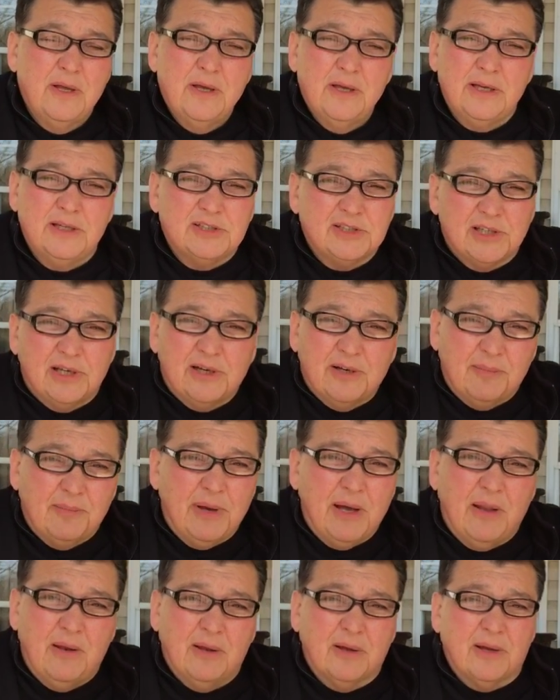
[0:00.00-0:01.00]
He said in
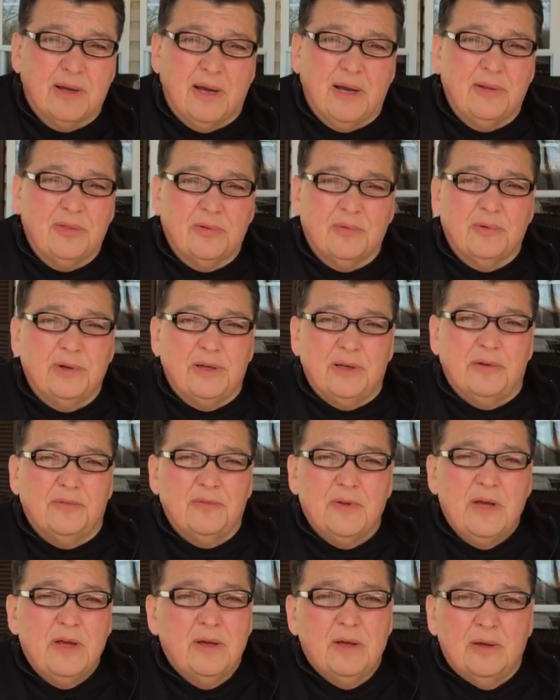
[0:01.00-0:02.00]
Malachi 3, if
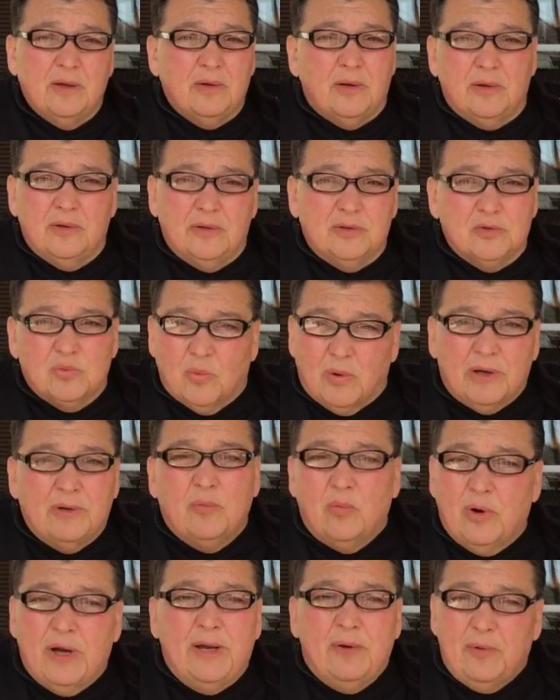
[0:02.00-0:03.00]
there's
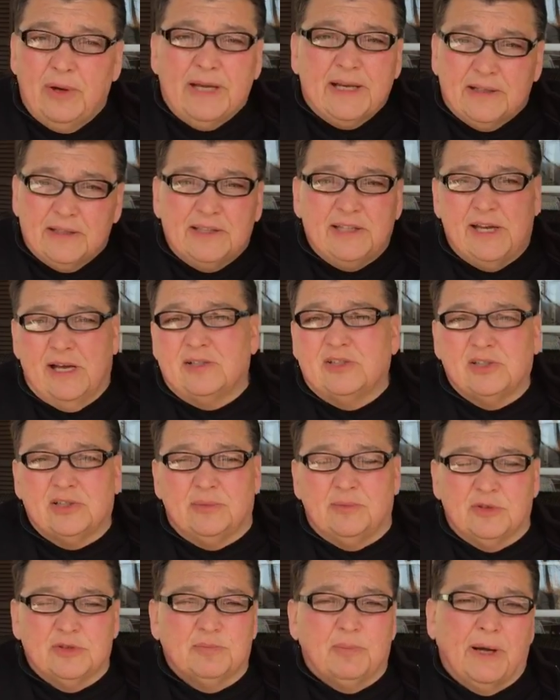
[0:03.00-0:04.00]
one way we can test
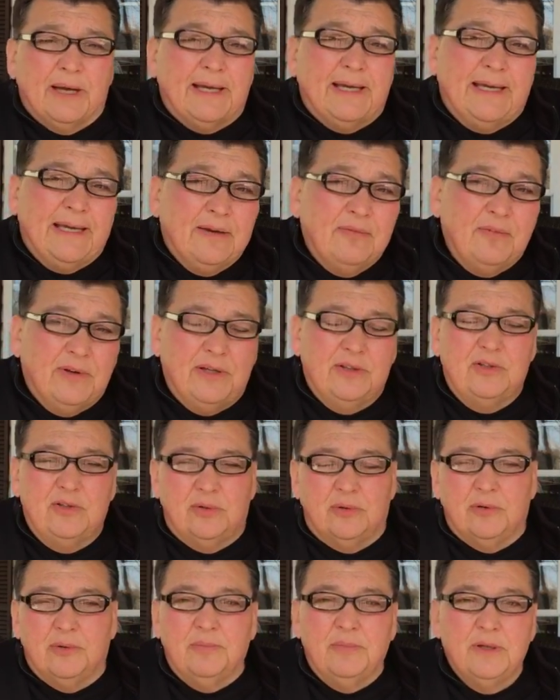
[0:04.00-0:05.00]
him is by giving
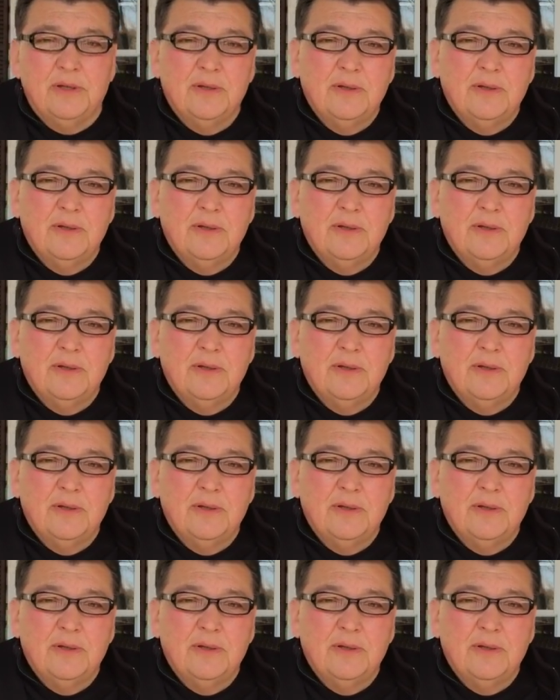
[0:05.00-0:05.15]
to him.